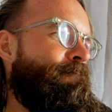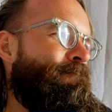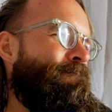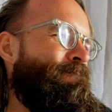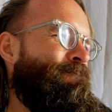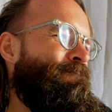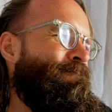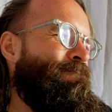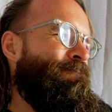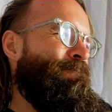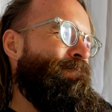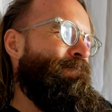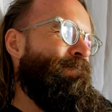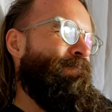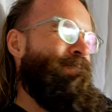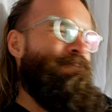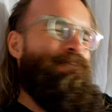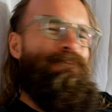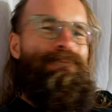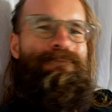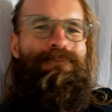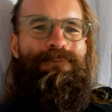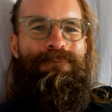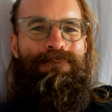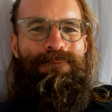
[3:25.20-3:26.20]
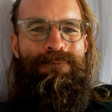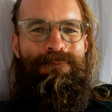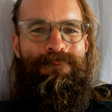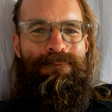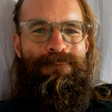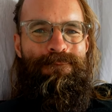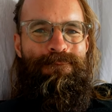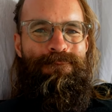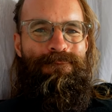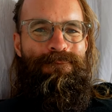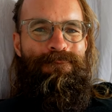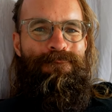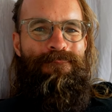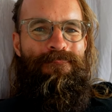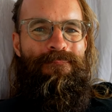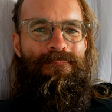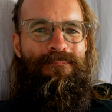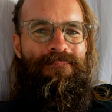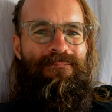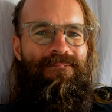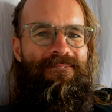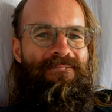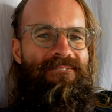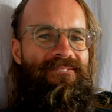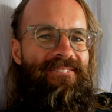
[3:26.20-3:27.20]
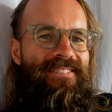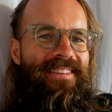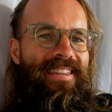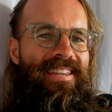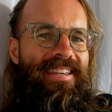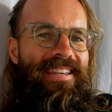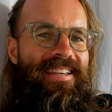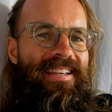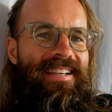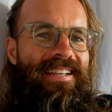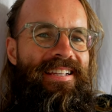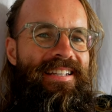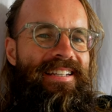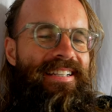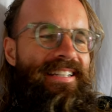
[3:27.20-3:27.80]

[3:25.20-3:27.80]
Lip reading: Nobody speaks.